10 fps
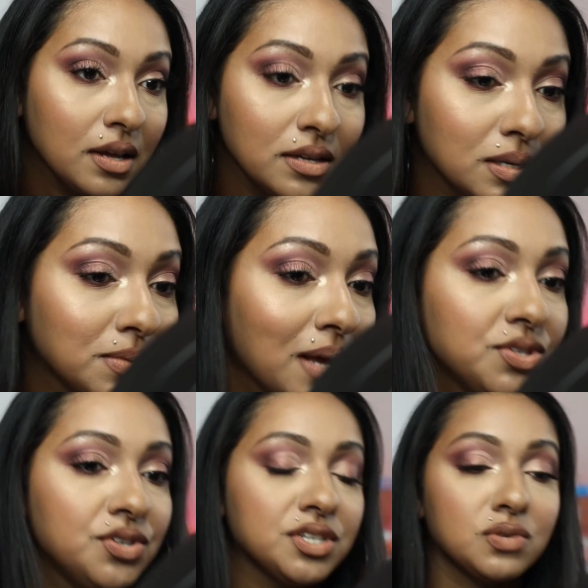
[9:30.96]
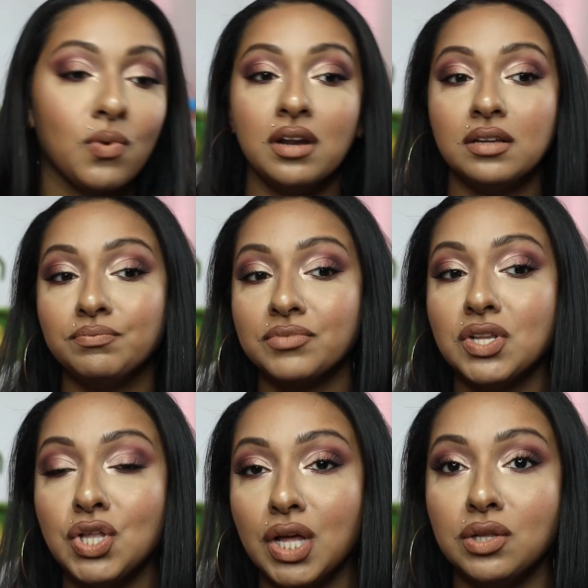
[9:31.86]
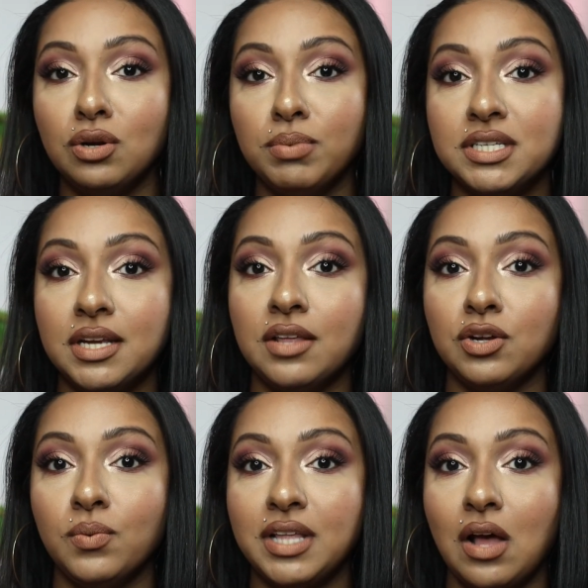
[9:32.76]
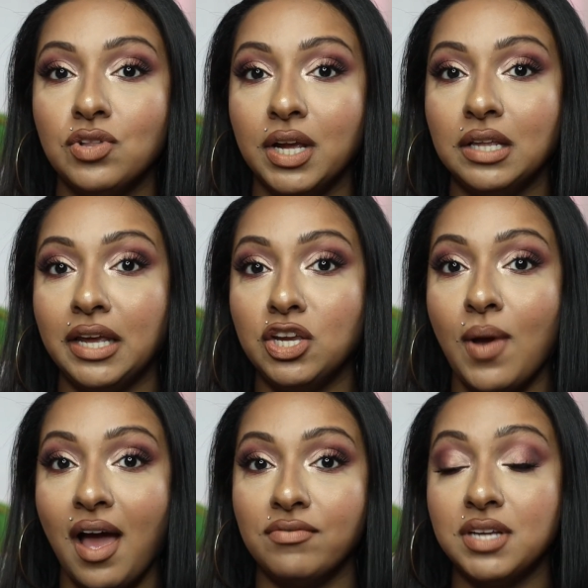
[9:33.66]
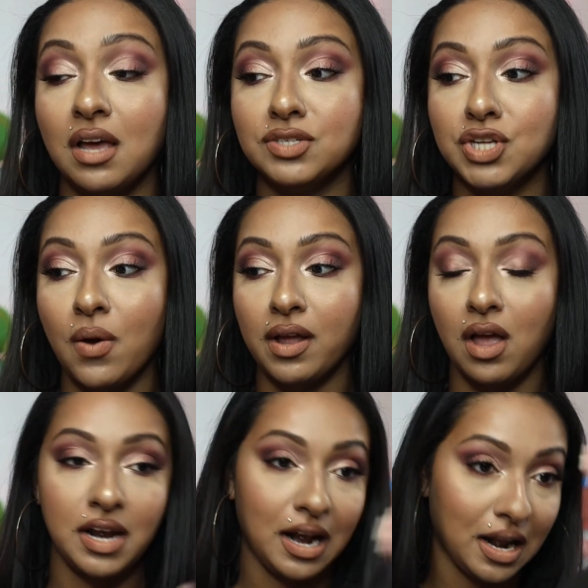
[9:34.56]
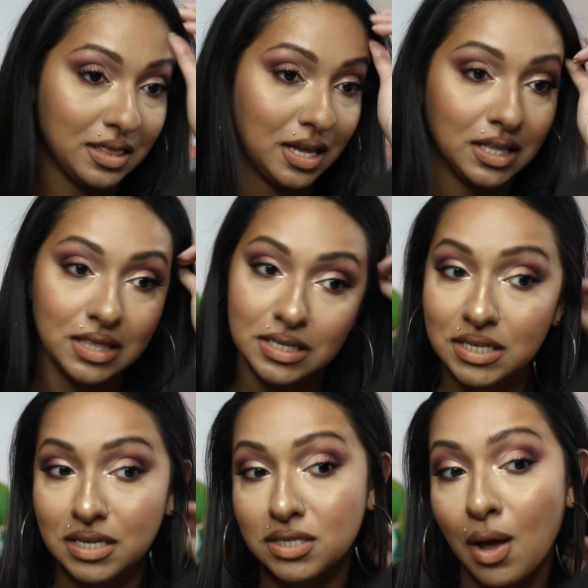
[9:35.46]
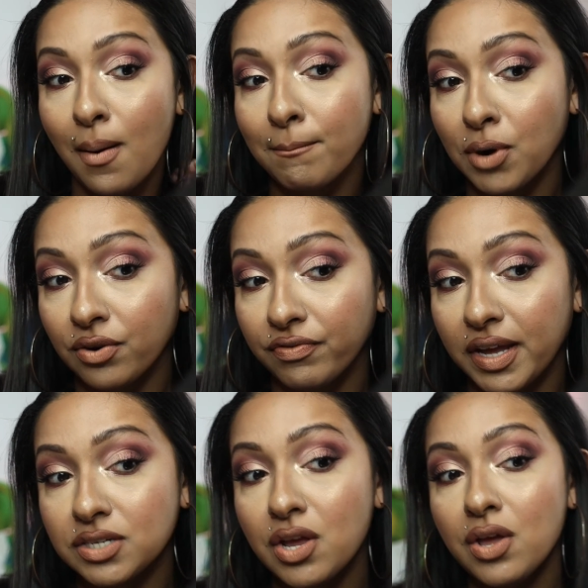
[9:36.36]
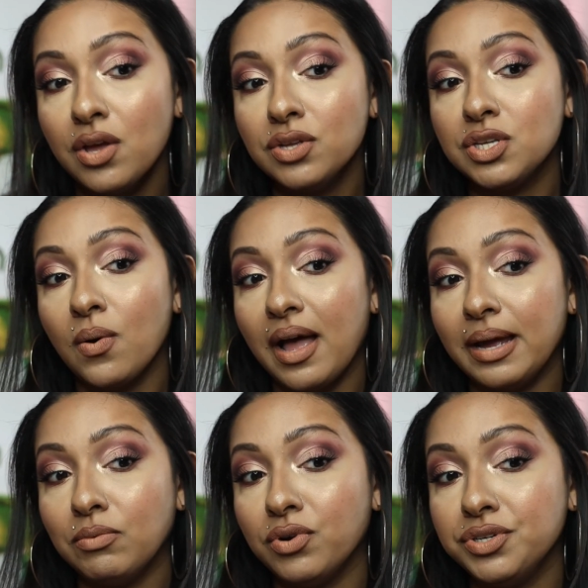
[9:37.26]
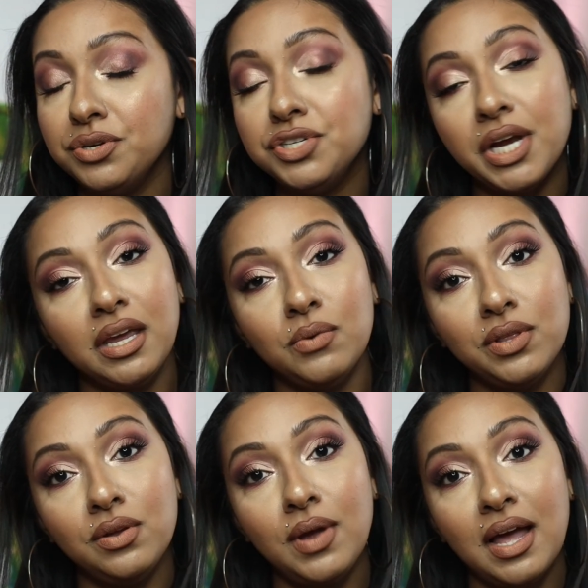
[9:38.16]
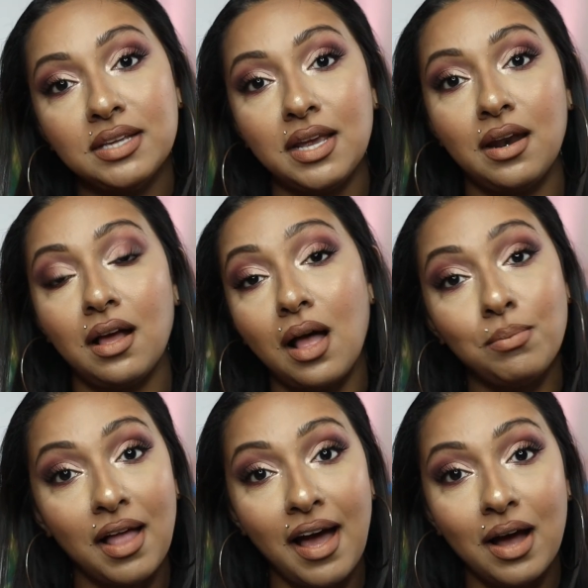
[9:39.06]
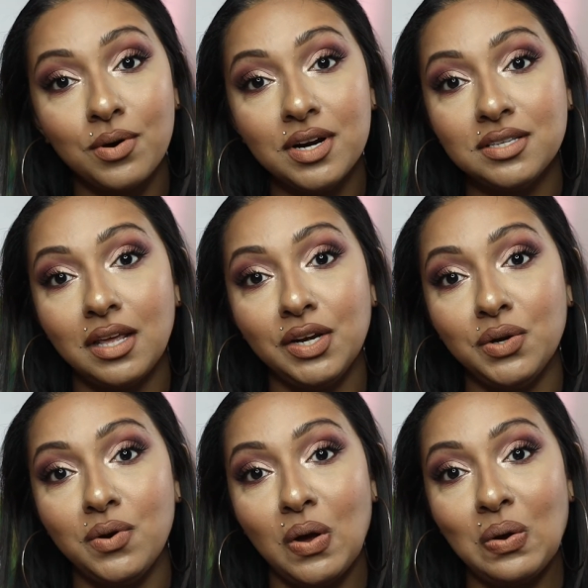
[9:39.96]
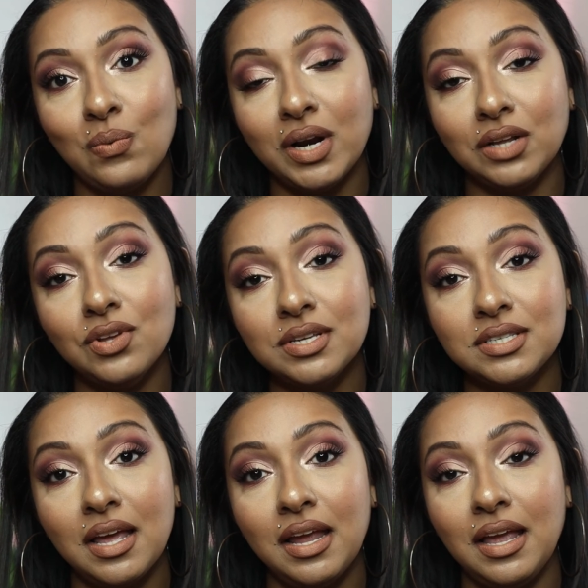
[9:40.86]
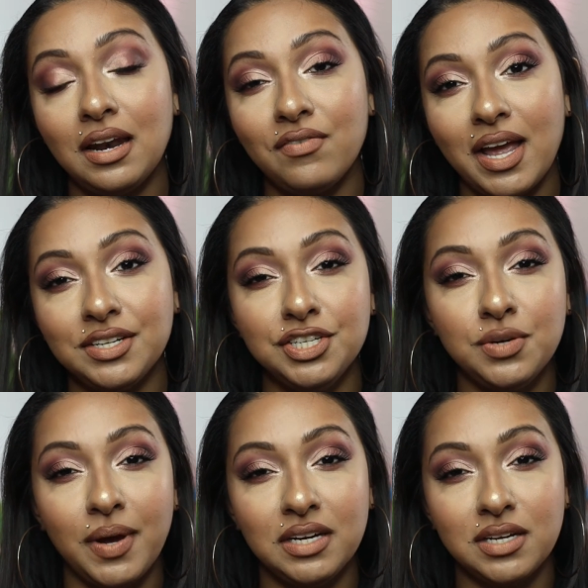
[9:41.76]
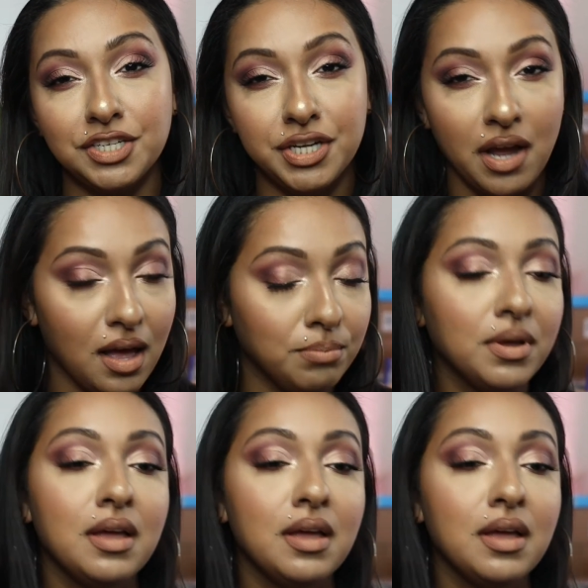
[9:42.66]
Sometimes you just want to look a little put together without looking like you have tons going on, and I think this is perfect. So I am going to check in with you guys in a couple of hours, letting you know what it looks like and if I had to do any touching up.